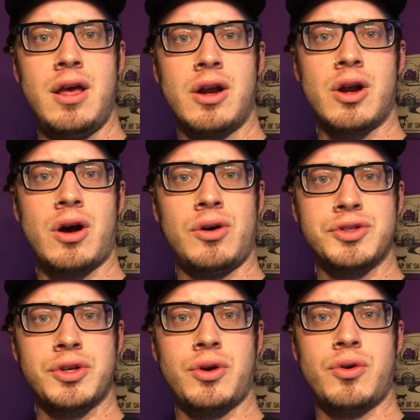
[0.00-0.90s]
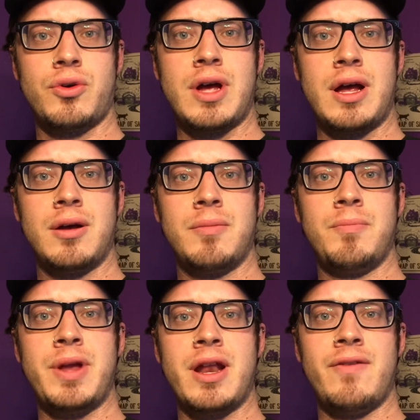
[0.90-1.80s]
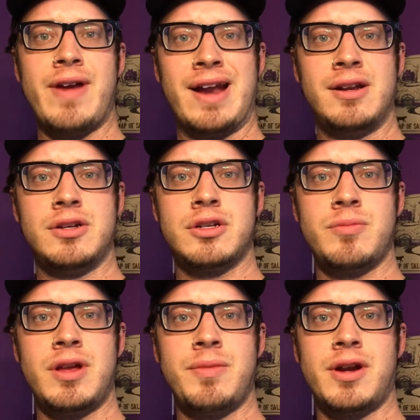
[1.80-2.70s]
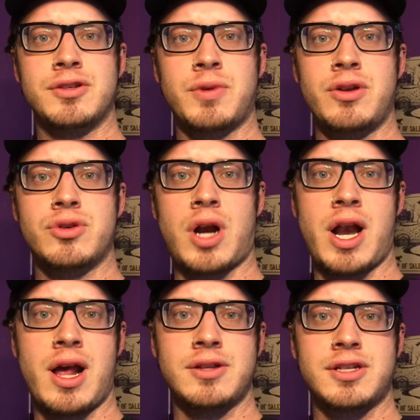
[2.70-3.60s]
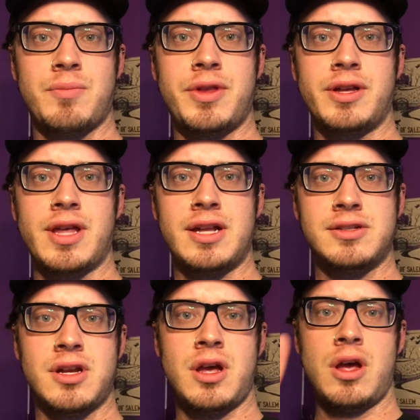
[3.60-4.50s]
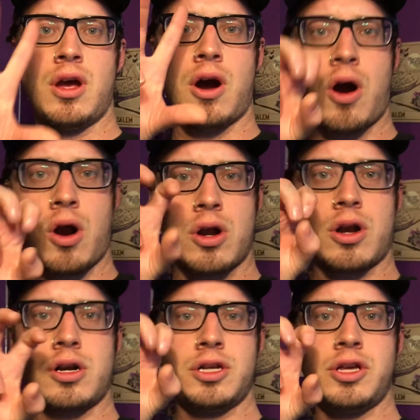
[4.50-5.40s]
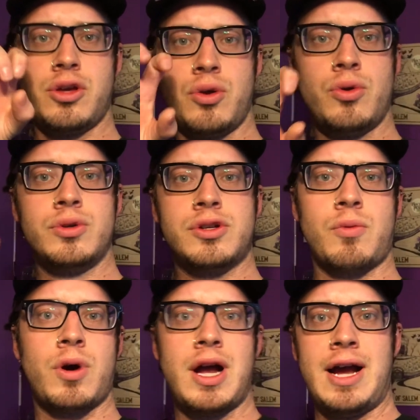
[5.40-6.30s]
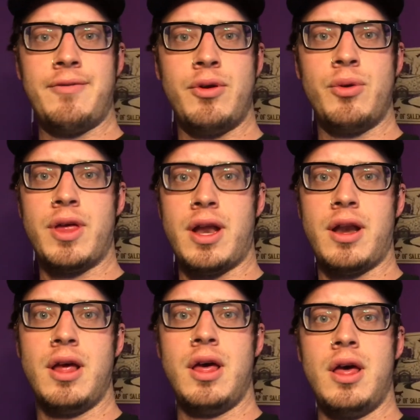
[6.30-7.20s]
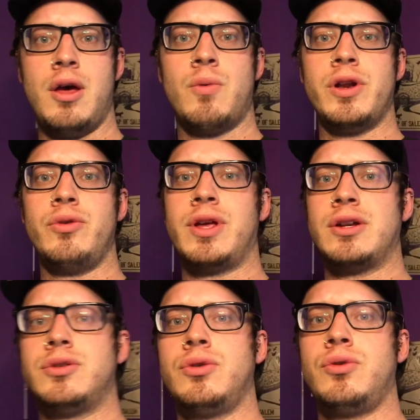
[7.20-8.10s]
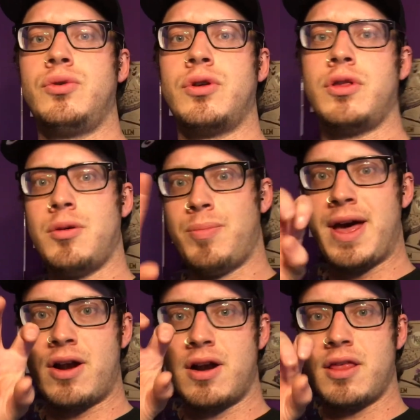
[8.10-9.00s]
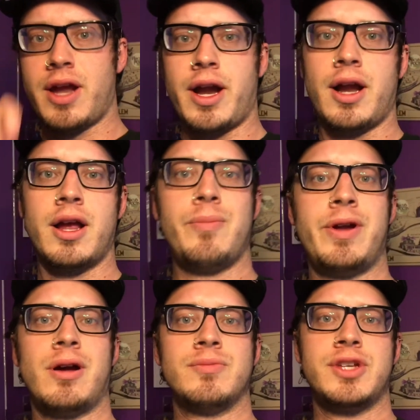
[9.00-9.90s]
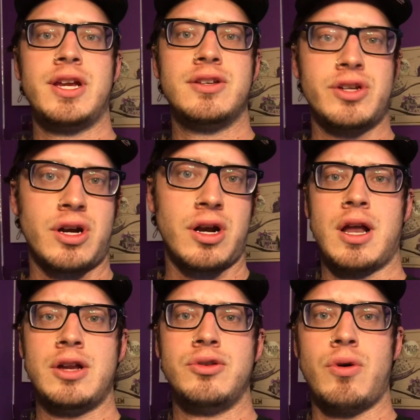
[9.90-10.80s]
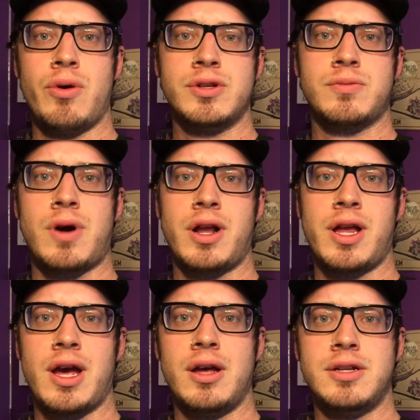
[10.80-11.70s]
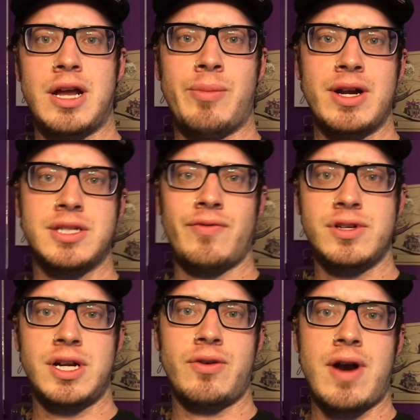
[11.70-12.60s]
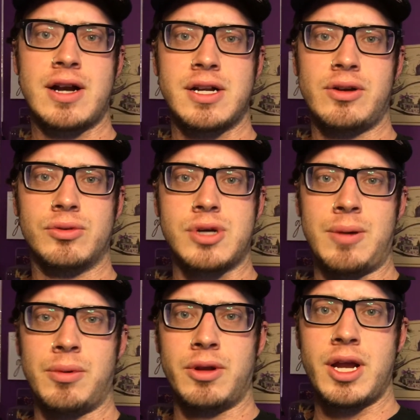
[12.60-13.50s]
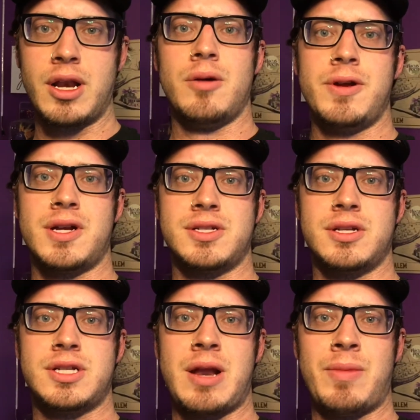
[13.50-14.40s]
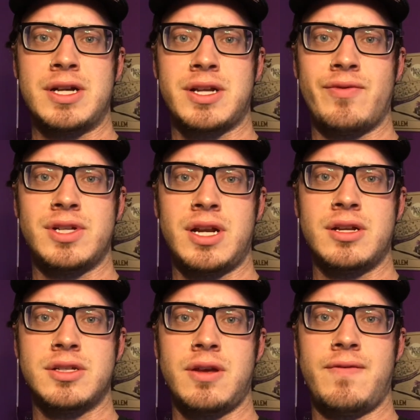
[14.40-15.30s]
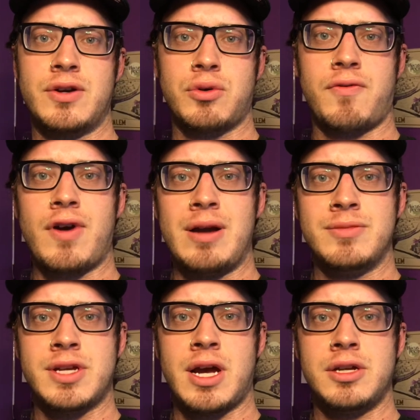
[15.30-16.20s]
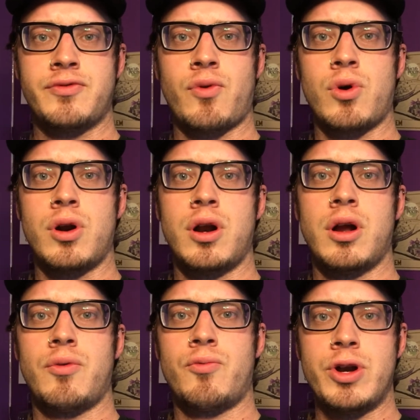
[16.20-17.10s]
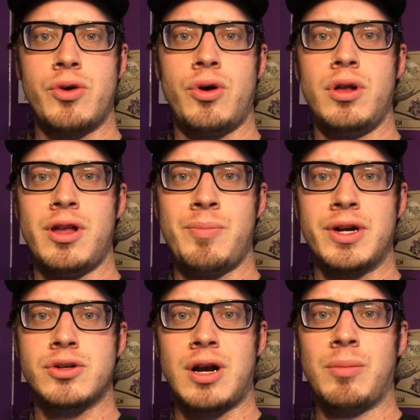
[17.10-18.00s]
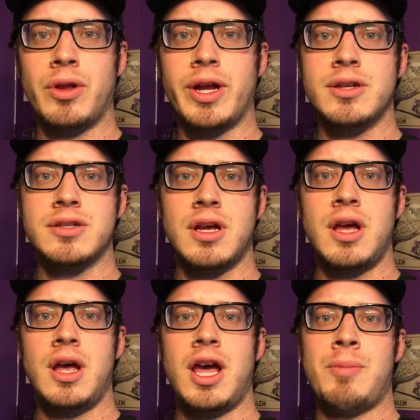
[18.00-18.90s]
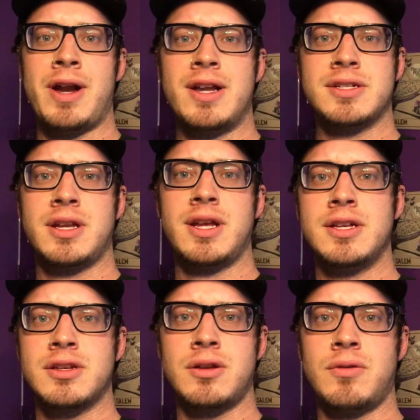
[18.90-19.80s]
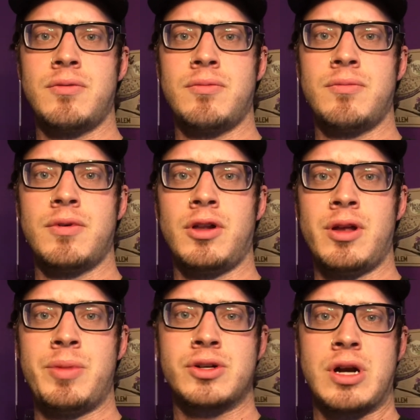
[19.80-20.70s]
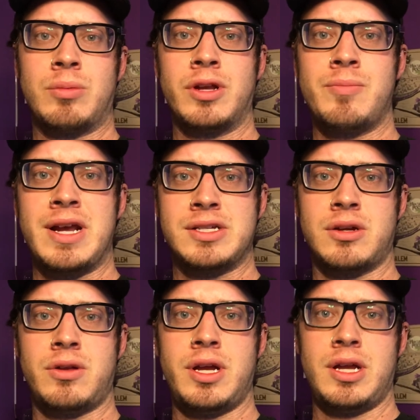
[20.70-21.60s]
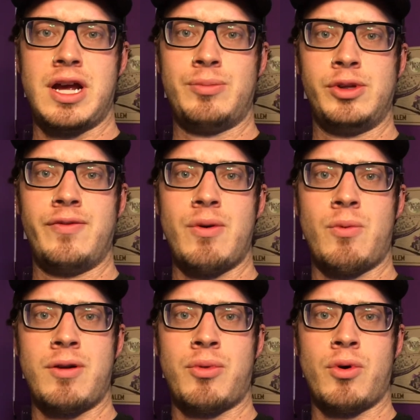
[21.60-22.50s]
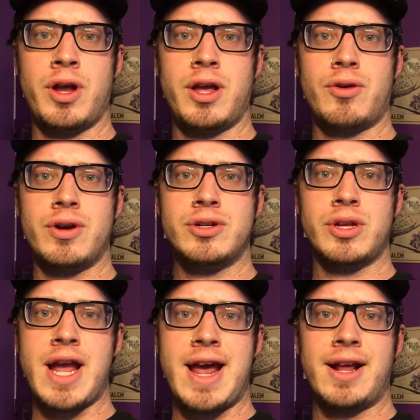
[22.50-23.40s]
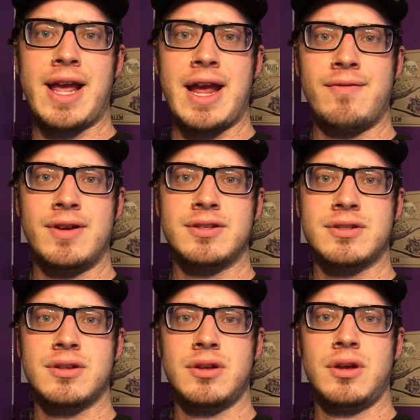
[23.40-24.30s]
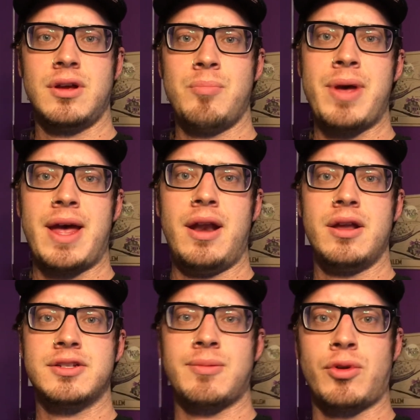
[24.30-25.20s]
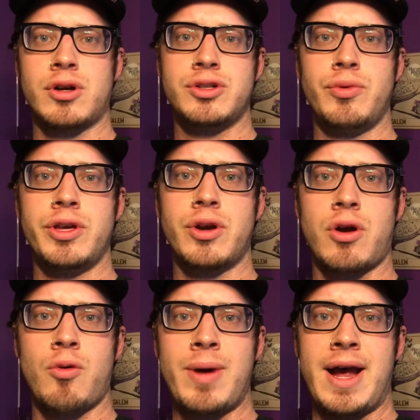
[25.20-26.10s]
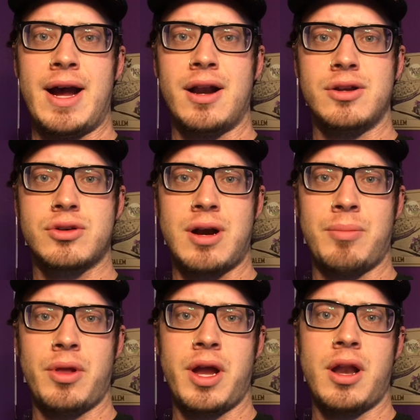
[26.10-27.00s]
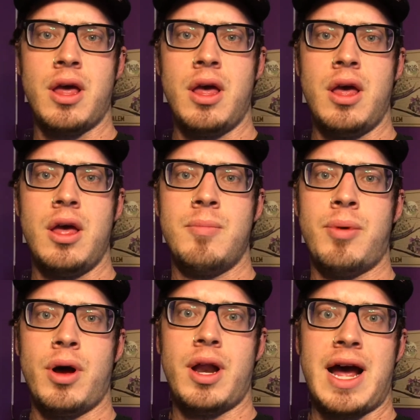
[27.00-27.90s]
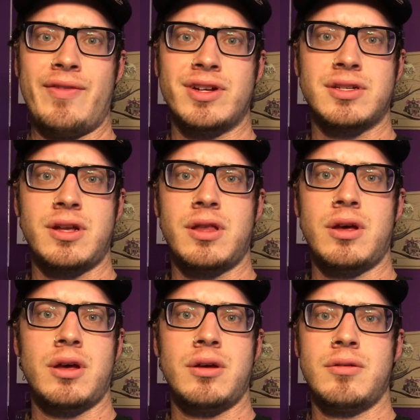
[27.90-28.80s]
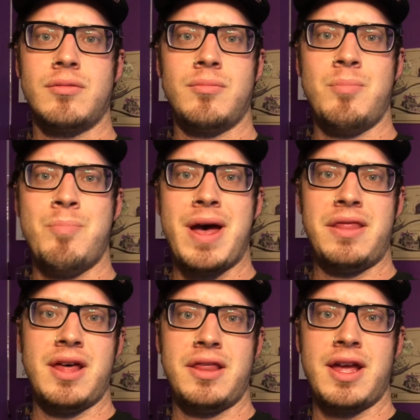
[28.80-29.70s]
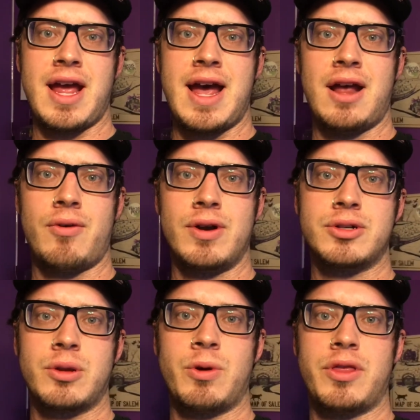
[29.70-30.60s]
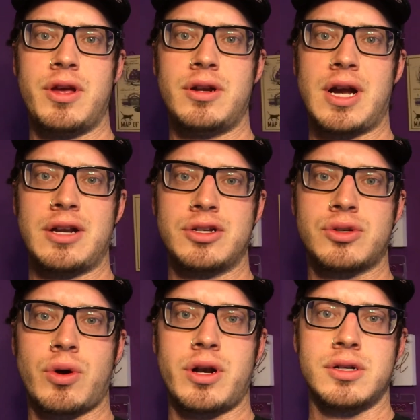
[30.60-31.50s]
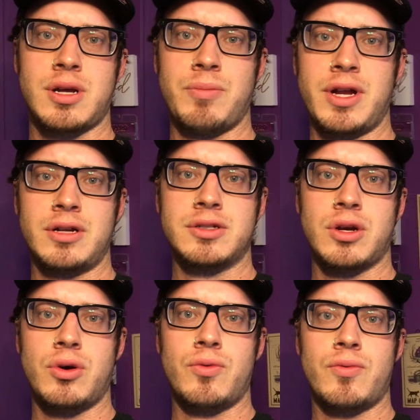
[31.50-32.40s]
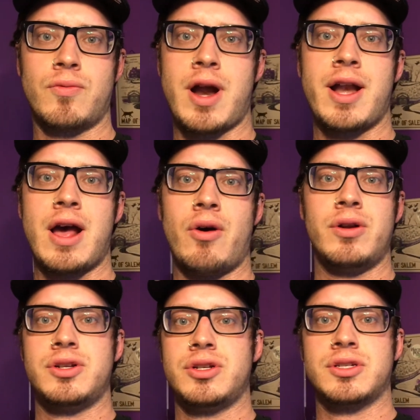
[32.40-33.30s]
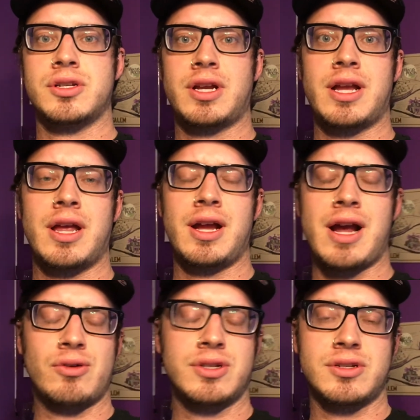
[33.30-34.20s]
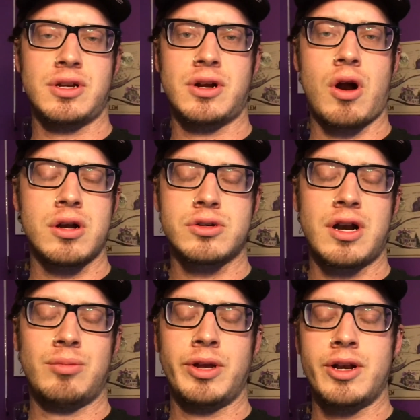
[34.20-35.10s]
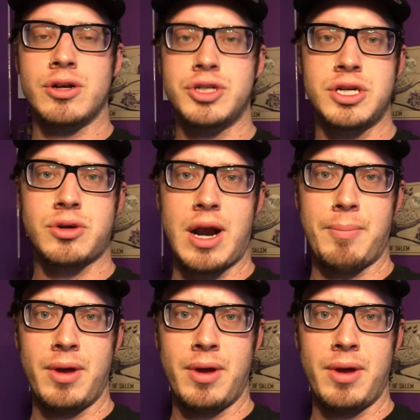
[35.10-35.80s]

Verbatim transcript: could also be an advantage to me because when you train on something that's harder to use or what have you, then when you get to the better thing, it becomes easier. I do always want to get a 10x17 rectangle trampoline because 10x17 is the official frame size for real Olympic trampolines, and my Nissen is a Olympic trampoline basically. I believe at one point it originally had a canvas bed similar to a Euro mat on a trampoline, but obviously the bed that they had originally with it got destroyed or something, so right now it's just, it counts as a garden trampoline or G-tramp,